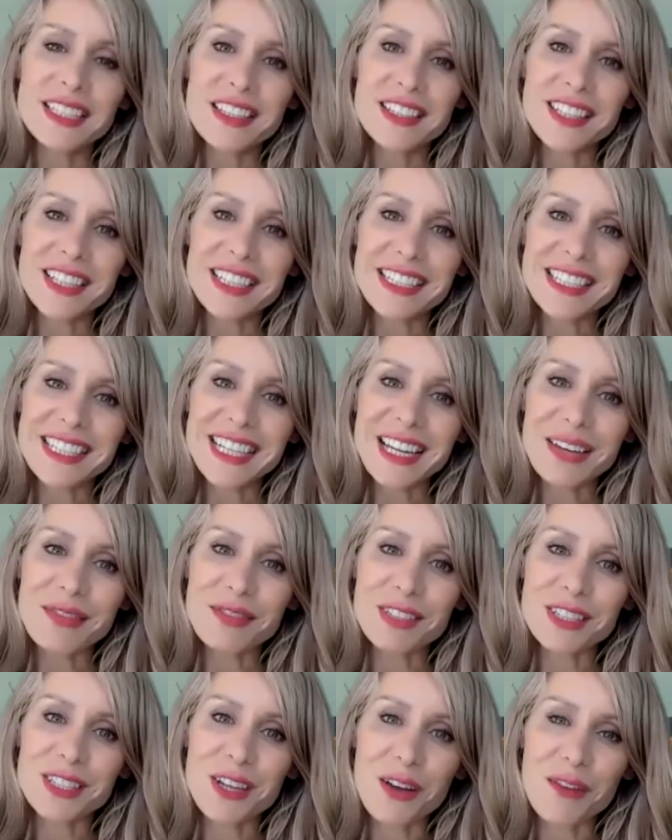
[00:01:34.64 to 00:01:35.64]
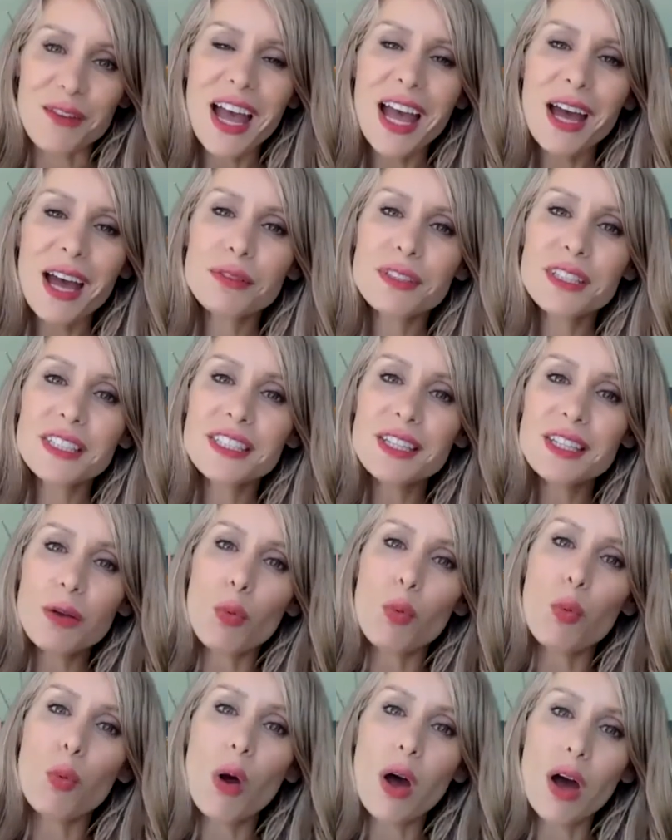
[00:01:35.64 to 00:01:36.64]
like it's clever stuff. How does it
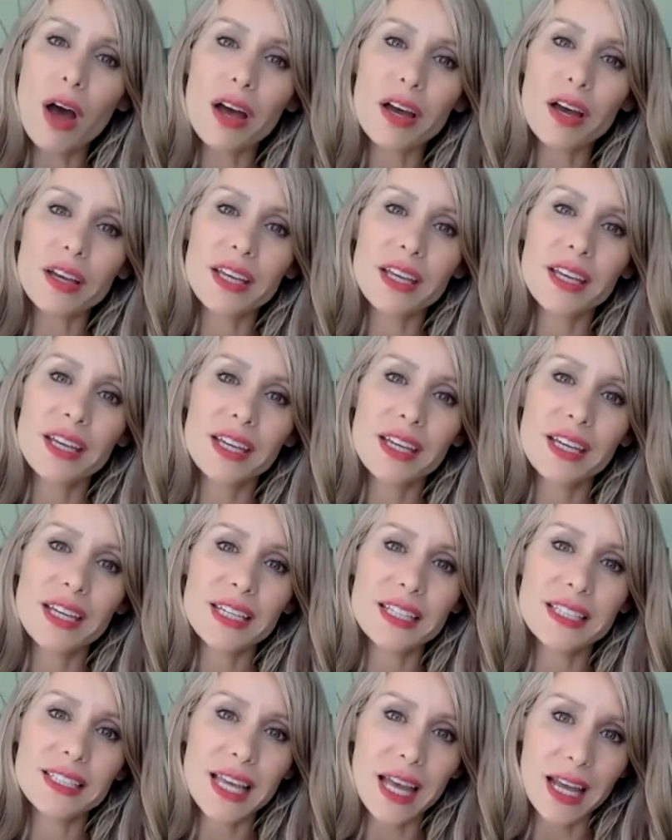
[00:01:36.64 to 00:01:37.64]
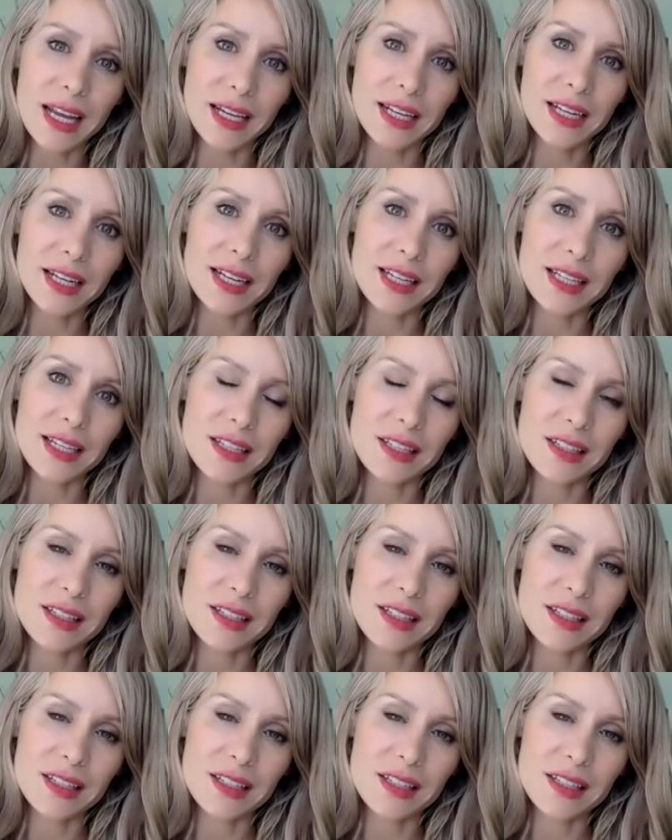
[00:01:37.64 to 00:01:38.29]
work exactly?